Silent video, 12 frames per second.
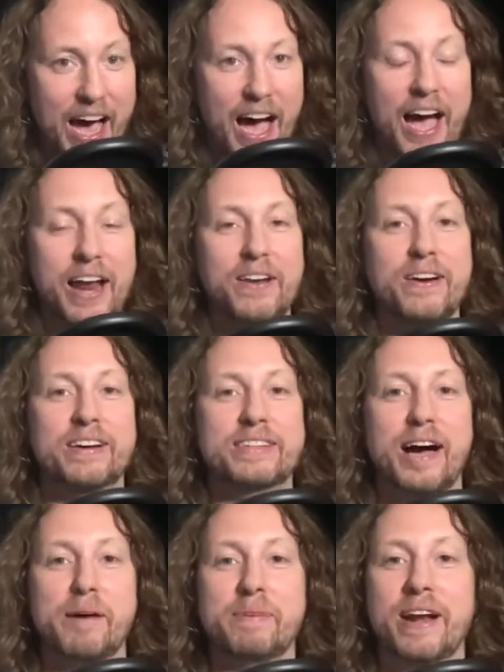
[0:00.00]
I looked
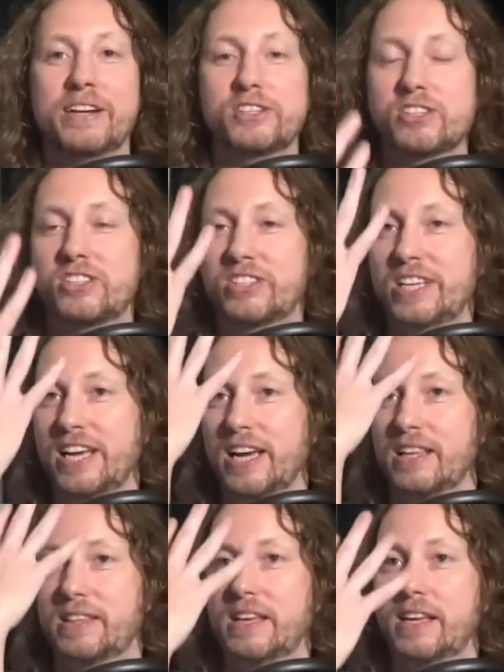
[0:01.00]
up and I'm just
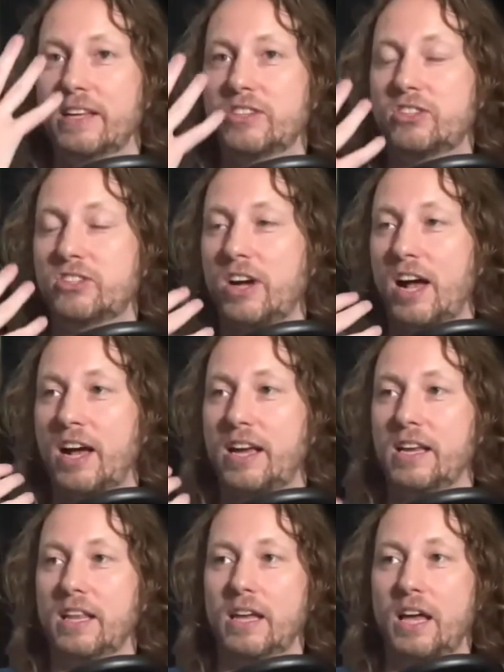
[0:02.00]
seeing the shock
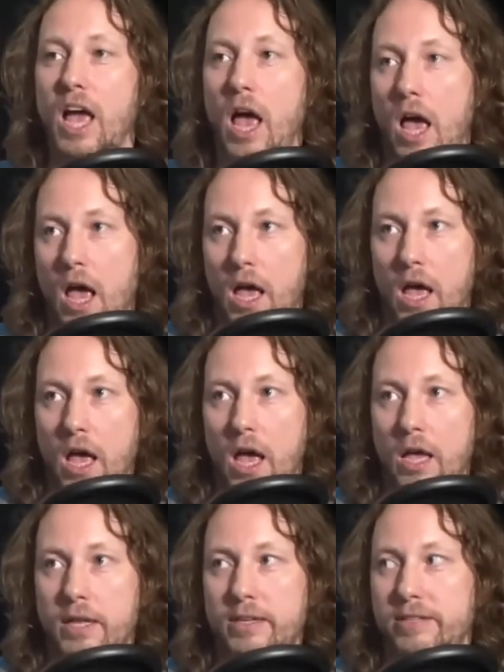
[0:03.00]
and the
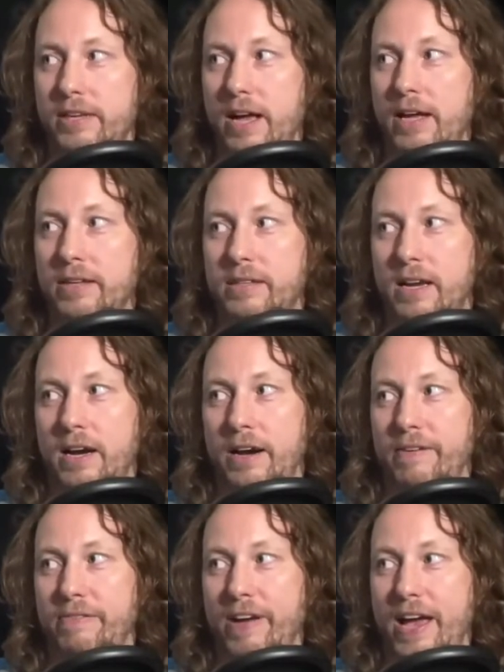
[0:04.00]
disgust on her
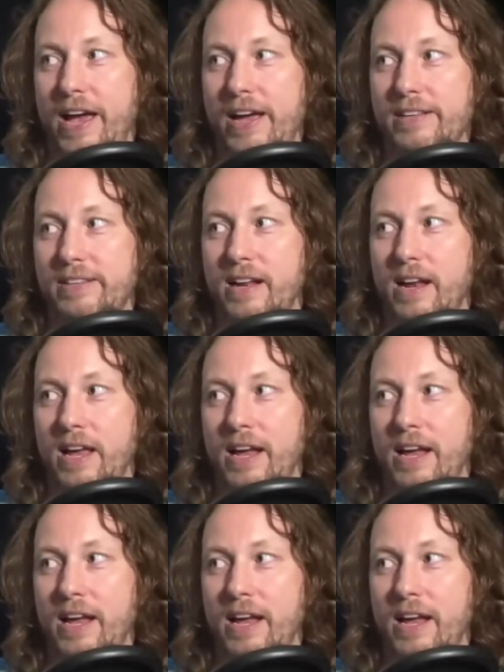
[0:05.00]
face, and like,